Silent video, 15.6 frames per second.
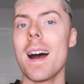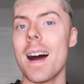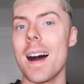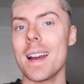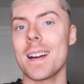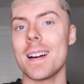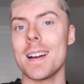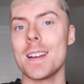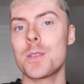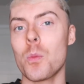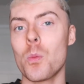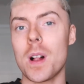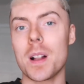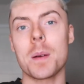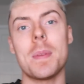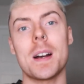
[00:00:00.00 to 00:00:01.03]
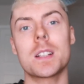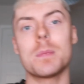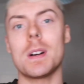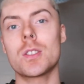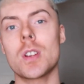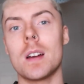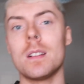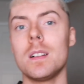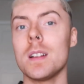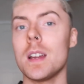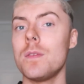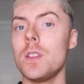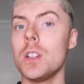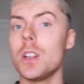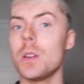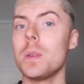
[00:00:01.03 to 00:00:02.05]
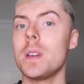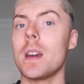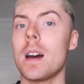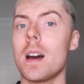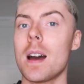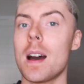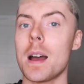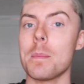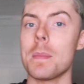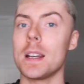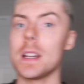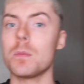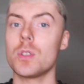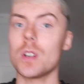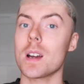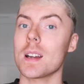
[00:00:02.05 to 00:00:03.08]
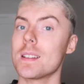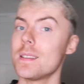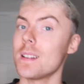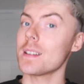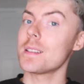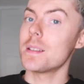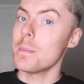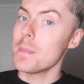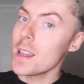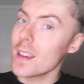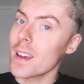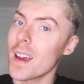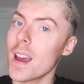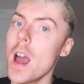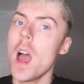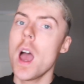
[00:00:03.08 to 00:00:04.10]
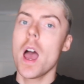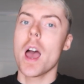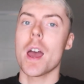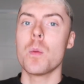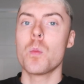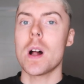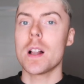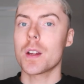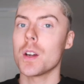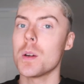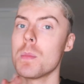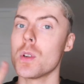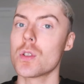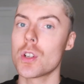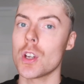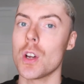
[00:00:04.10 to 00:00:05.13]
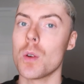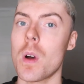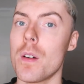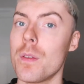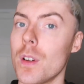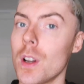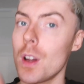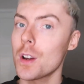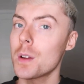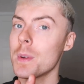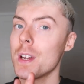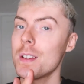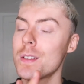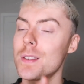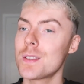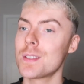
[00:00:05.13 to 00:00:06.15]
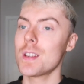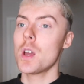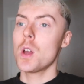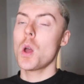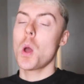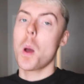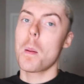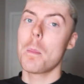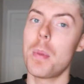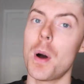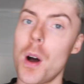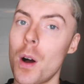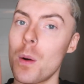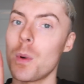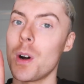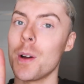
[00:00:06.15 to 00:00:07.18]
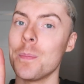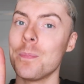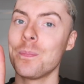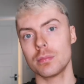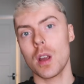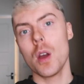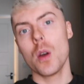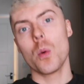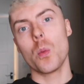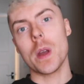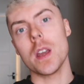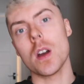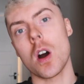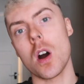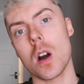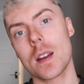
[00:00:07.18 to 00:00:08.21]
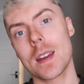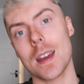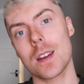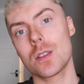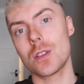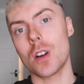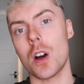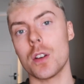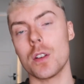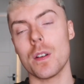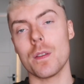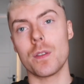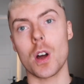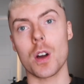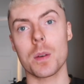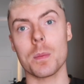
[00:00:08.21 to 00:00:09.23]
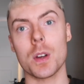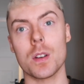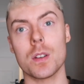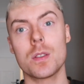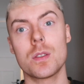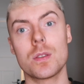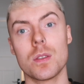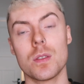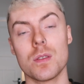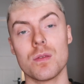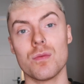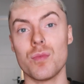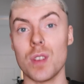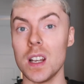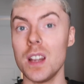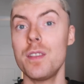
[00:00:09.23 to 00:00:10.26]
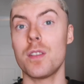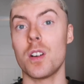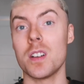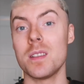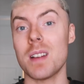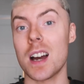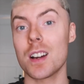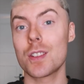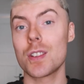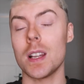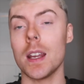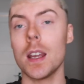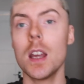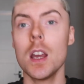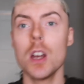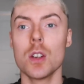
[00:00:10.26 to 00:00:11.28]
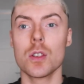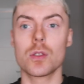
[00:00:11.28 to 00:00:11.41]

Hi guys, welcome back to my channel. If you're new here, hi, my name's Jack. It's nice to meet you and welcome to a Vlogmas part one. We are kickstarting Vlogmas, really fun actually.